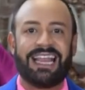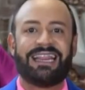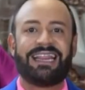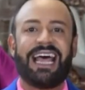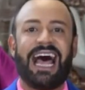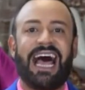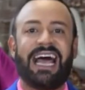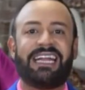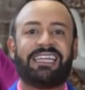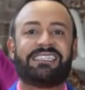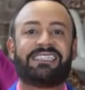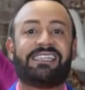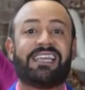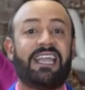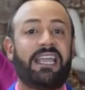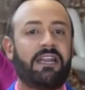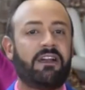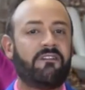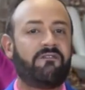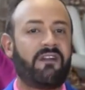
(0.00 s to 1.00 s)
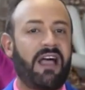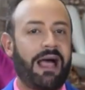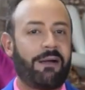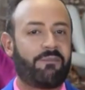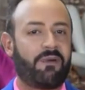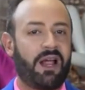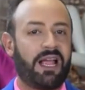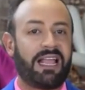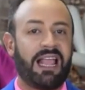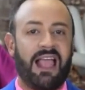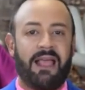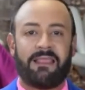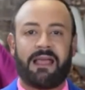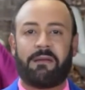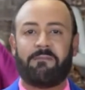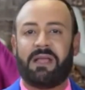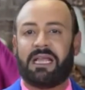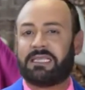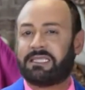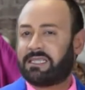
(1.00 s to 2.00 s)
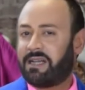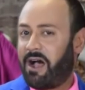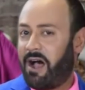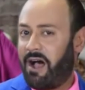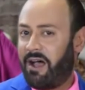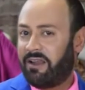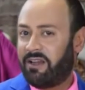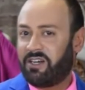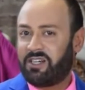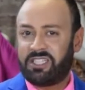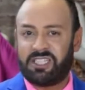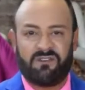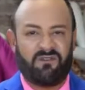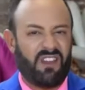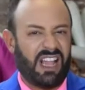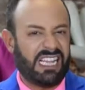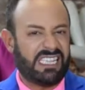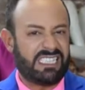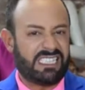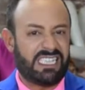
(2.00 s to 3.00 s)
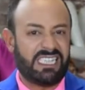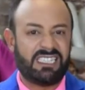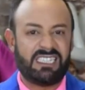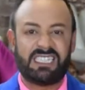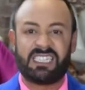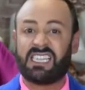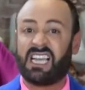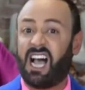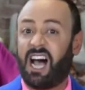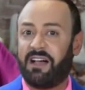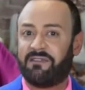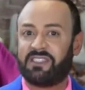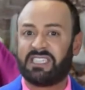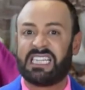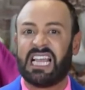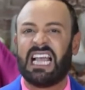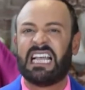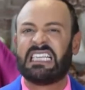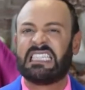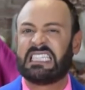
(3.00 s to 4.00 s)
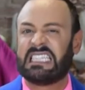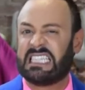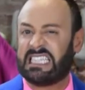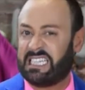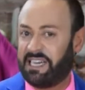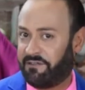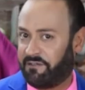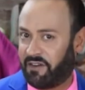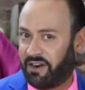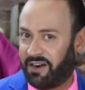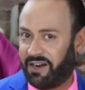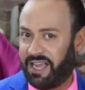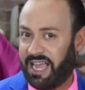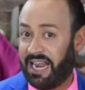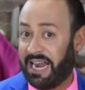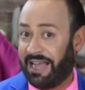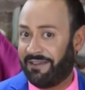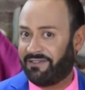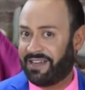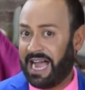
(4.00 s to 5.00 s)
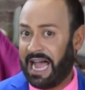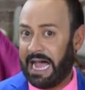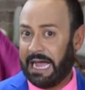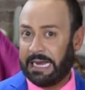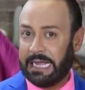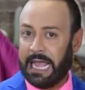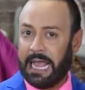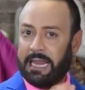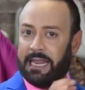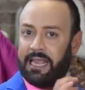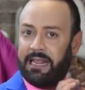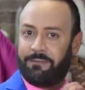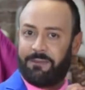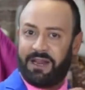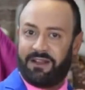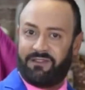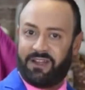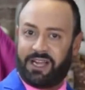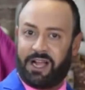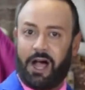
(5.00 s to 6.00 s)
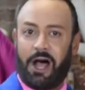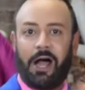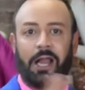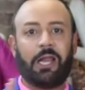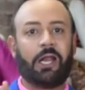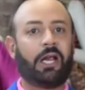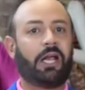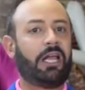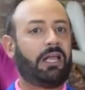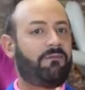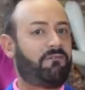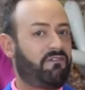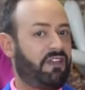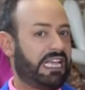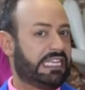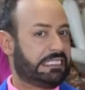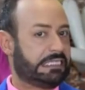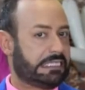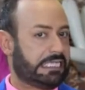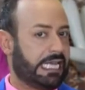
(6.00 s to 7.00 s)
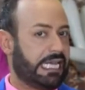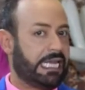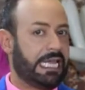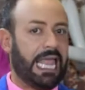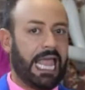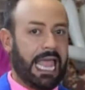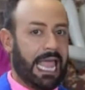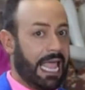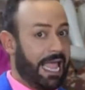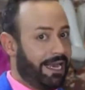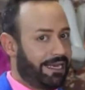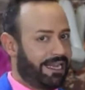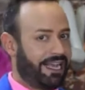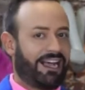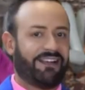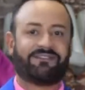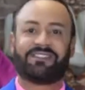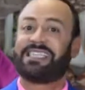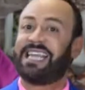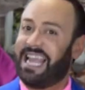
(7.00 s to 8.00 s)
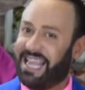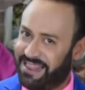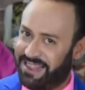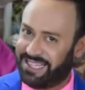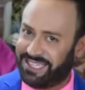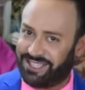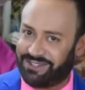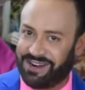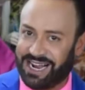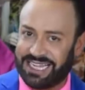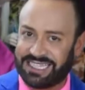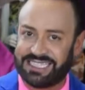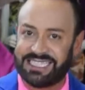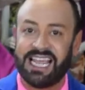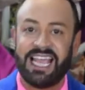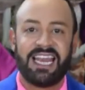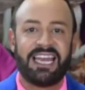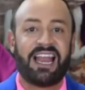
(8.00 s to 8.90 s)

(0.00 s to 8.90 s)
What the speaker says: That is the inner fabric that makes collars, facings, cuffs stiffer. And I've got a little bit of a collar, facing, and cuffs in this dress.